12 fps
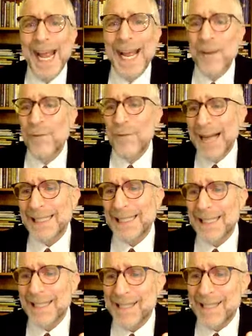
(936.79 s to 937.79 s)
In
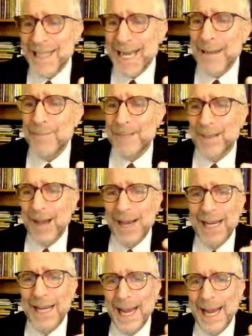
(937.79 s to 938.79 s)
fact, it seems
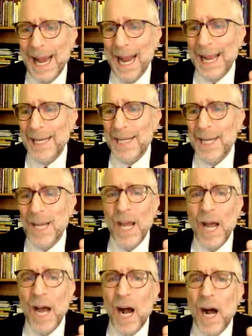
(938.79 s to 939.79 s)
like, and
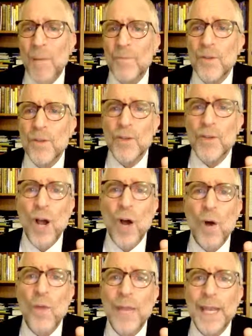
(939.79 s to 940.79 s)

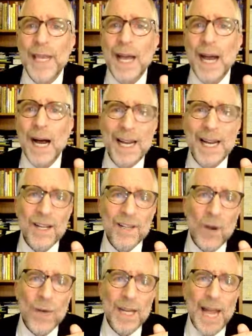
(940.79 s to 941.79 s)
Joe, and
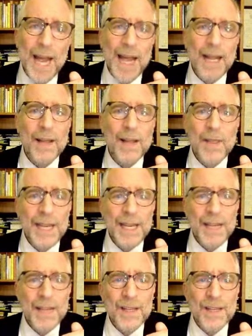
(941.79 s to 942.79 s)
it's okay,
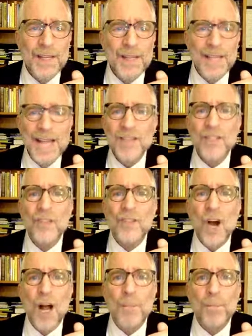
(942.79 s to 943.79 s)
the text
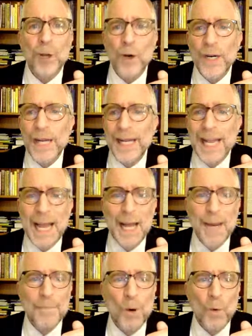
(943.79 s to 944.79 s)
has gone blurry
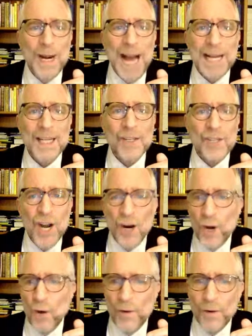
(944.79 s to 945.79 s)
again, but we're not going to
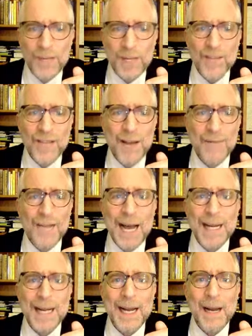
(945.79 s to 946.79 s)
start over because I've
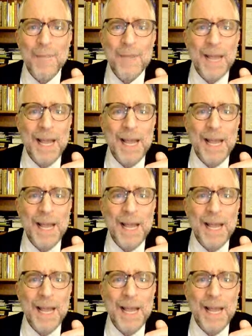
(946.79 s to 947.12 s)
got